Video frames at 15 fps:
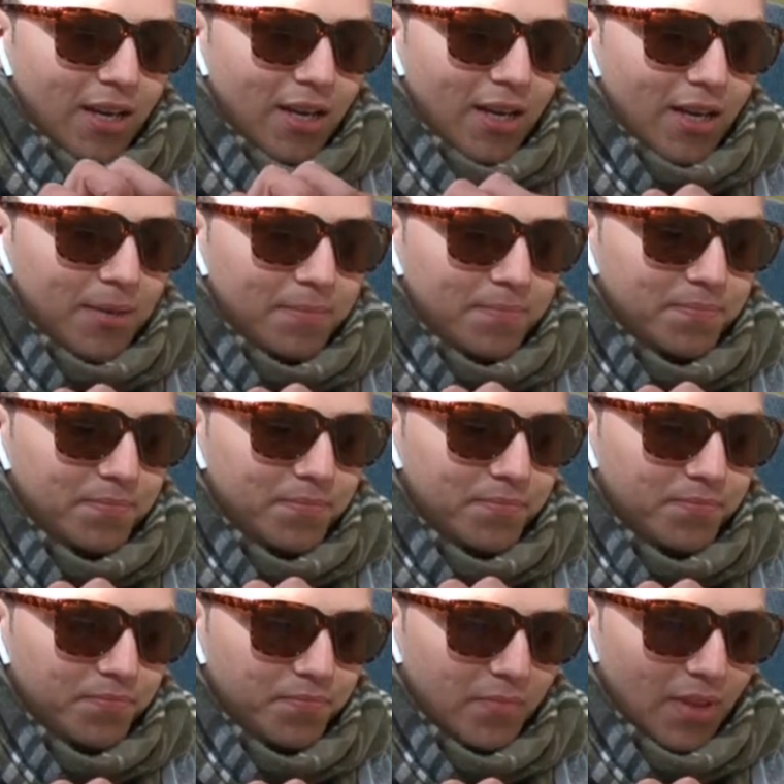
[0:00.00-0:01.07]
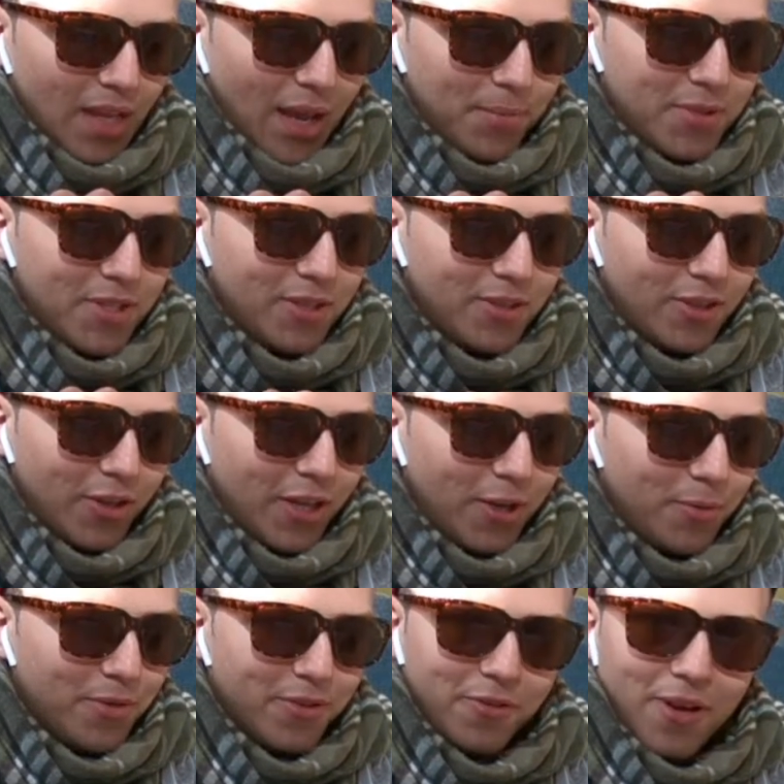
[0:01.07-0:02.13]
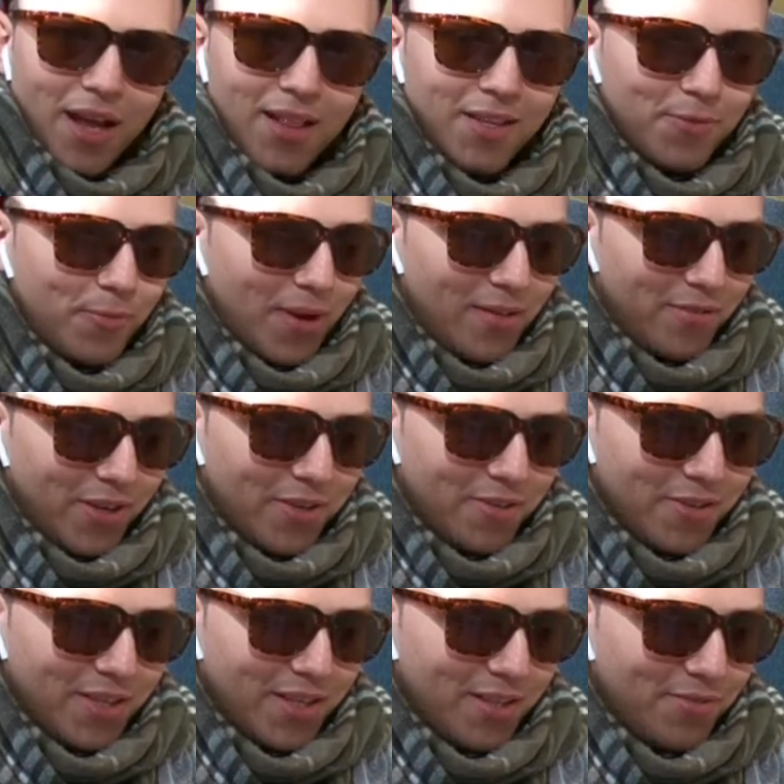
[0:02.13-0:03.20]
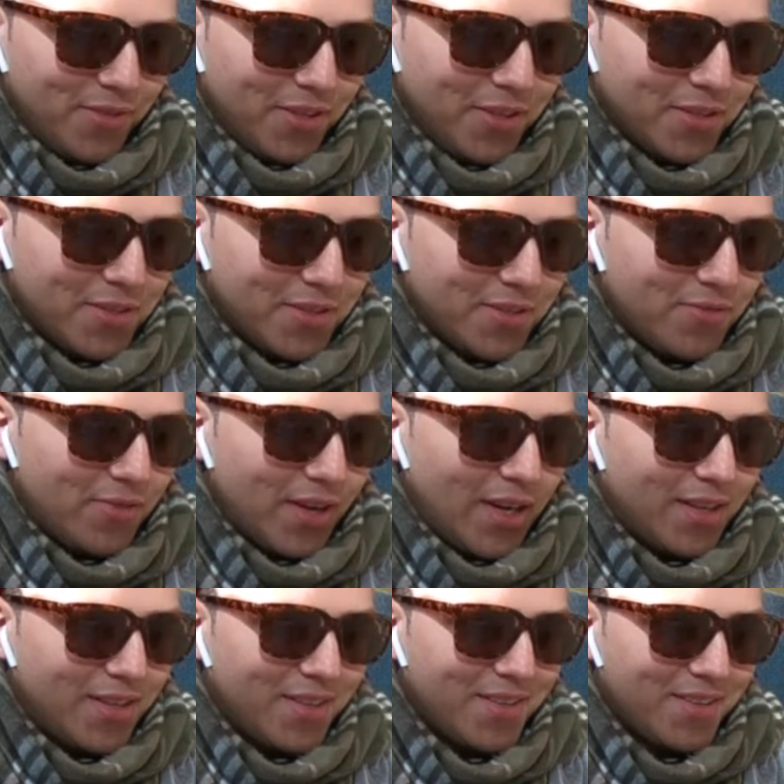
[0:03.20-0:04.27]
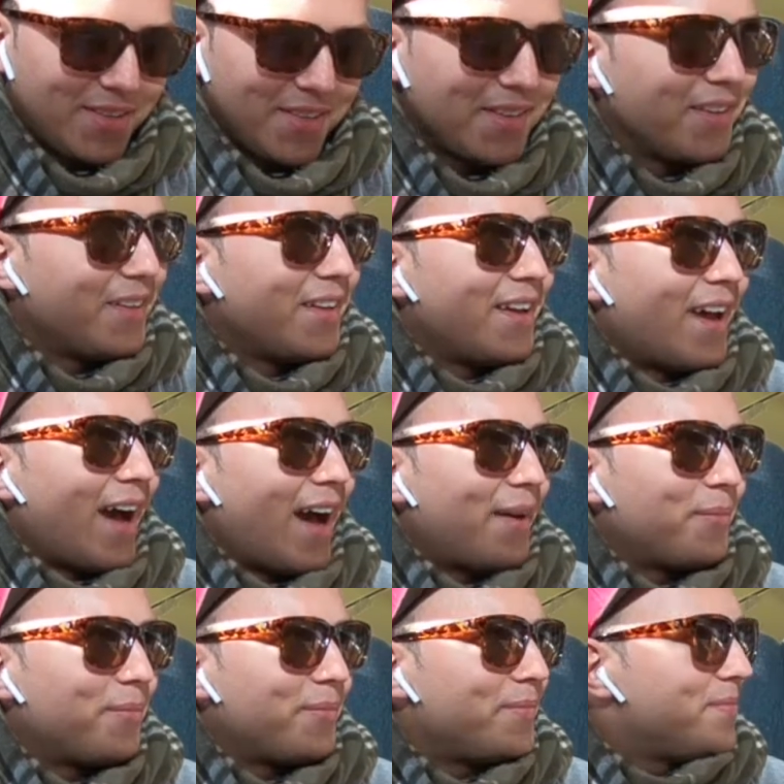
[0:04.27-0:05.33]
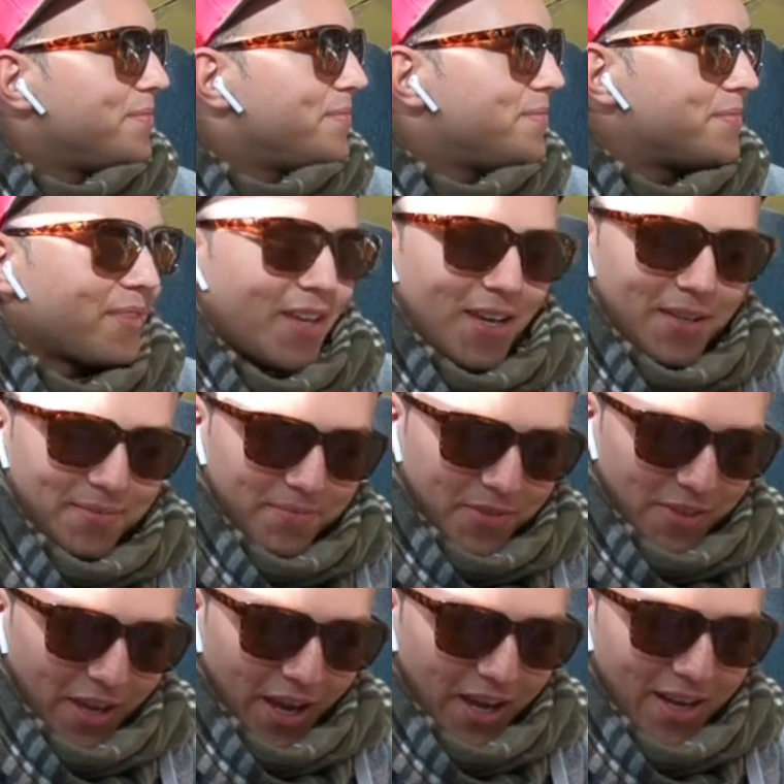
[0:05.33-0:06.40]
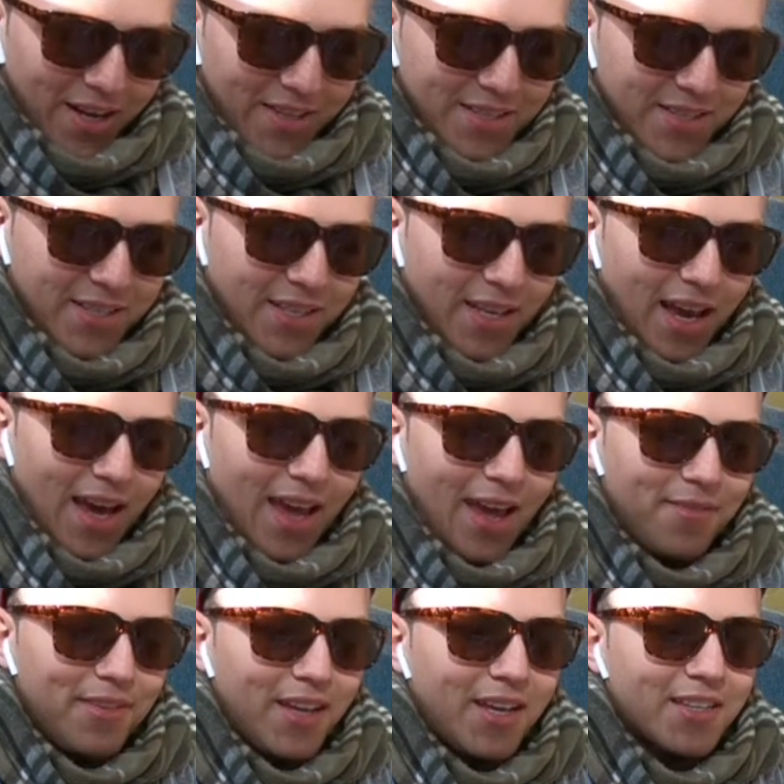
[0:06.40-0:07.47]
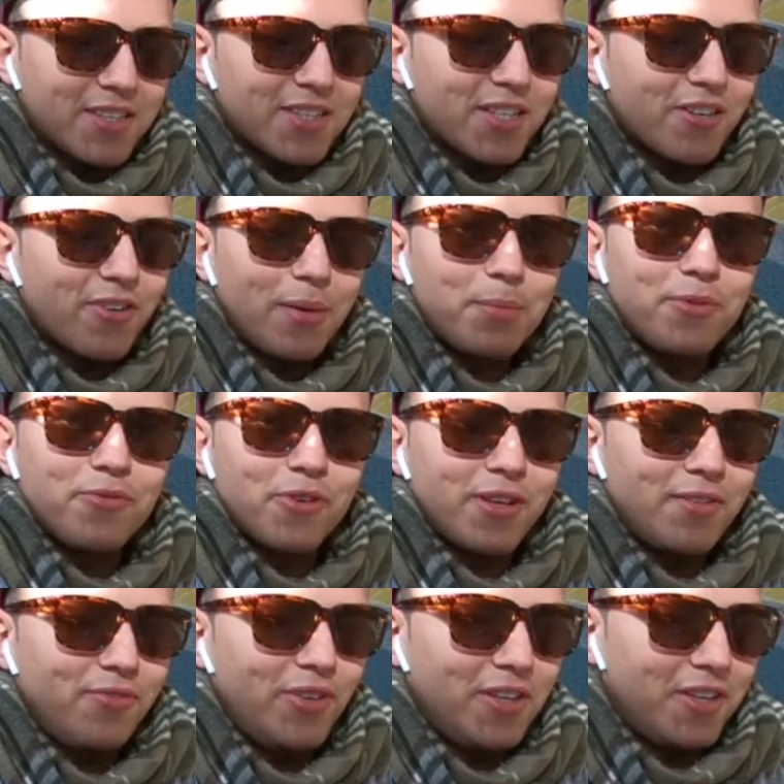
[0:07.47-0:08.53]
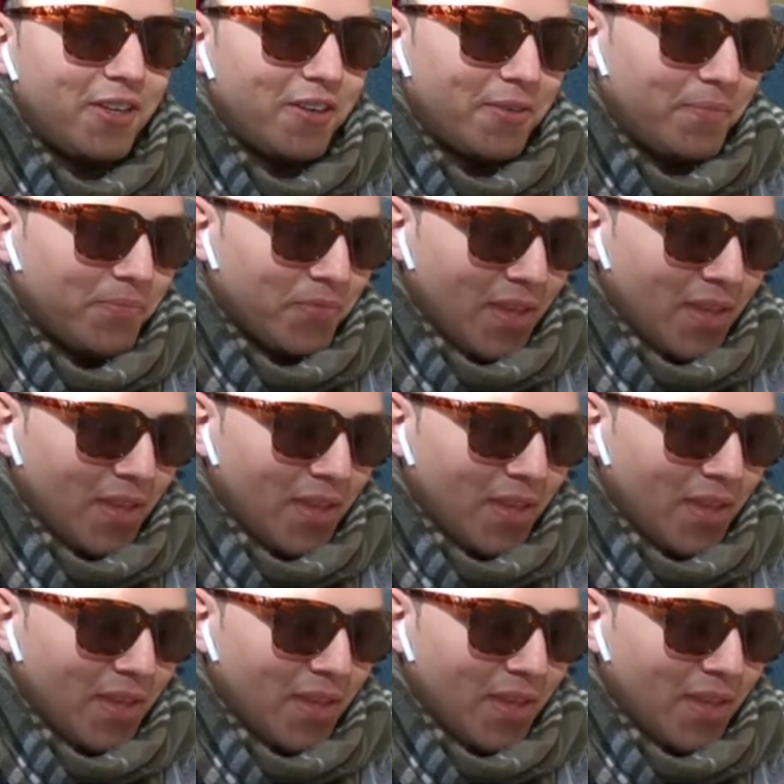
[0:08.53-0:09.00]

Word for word: Um, I'm still talking with you, Alan, while recording the video, so it's fine. I'm, yeah, okay, let's see. I have like a script for the video.